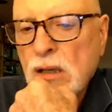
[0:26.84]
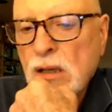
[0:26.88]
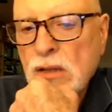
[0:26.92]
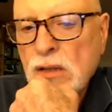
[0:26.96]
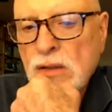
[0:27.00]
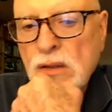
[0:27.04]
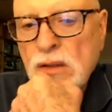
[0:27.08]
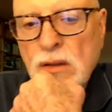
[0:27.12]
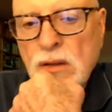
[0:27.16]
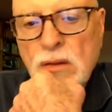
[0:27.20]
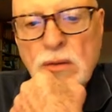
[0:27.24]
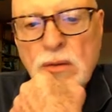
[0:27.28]

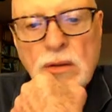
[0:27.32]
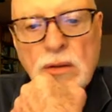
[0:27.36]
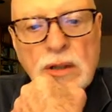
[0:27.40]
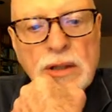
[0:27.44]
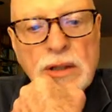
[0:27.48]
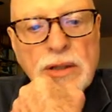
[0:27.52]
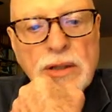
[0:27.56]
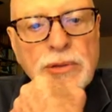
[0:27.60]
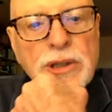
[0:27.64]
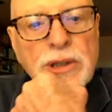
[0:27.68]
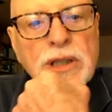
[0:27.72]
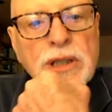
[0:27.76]
So
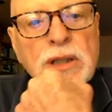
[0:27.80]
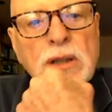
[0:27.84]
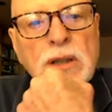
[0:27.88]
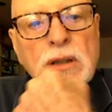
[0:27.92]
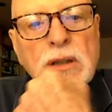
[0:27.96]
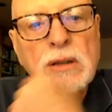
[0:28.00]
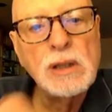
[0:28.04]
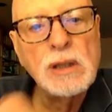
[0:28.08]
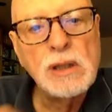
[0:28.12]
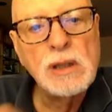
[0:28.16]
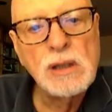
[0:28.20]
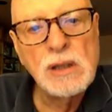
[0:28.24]
the
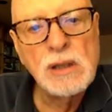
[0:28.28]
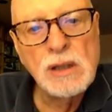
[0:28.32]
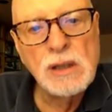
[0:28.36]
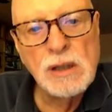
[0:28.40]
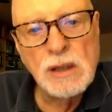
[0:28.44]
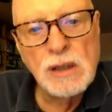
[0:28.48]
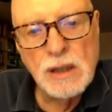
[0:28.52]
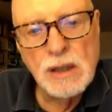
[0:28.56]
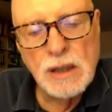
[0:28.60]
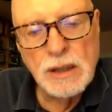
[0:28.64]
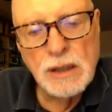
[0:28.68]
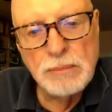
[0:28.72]
real
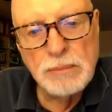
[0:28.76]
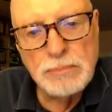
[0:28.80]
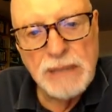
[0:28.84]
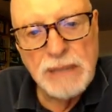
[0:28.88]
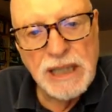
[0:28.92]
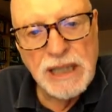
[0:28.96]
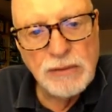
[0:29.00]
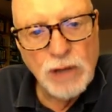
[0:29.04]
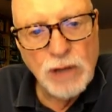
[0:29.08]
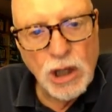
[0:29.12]
meat